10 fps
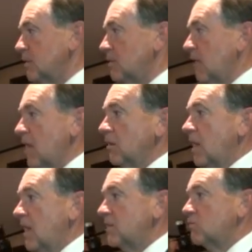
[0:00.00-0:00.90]
and
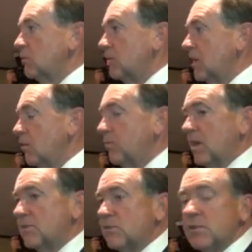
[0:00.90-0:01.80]
airlines, when we go
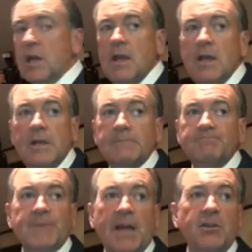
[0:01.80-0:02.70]
places,
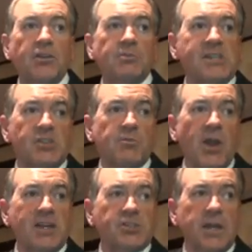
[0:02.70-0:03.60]
I know you'll be
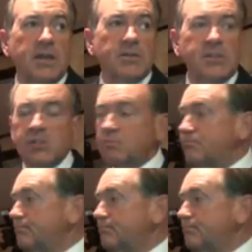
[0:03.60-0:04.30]
surprised to hear this,